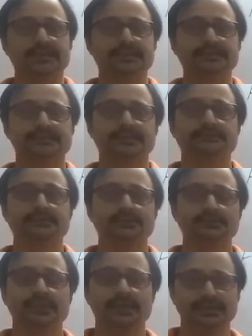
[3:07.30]
that is given
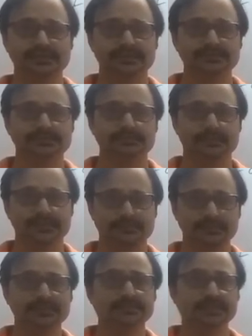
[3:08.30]
to the IRS department.